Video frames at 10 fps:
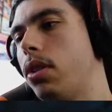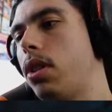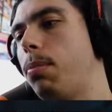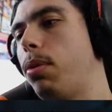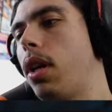
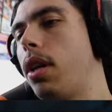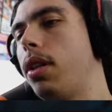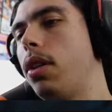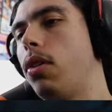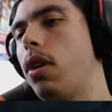Still
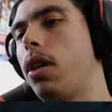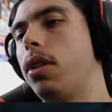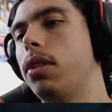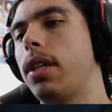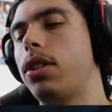pre-London or
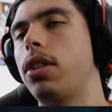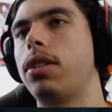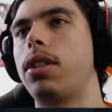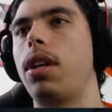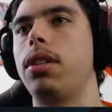London session
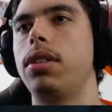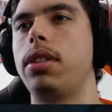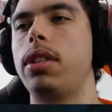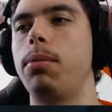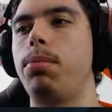has started?
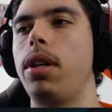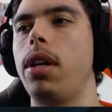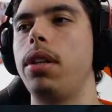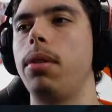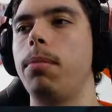Still
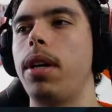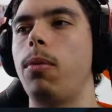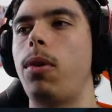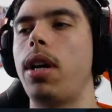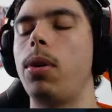pre-London,
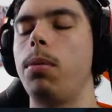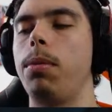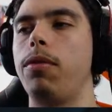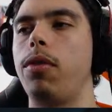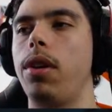man. 1 hour
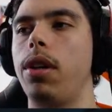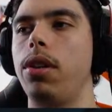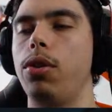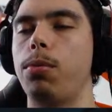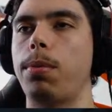before
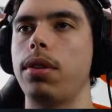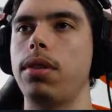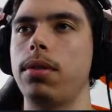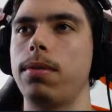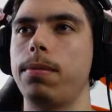London
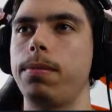opens.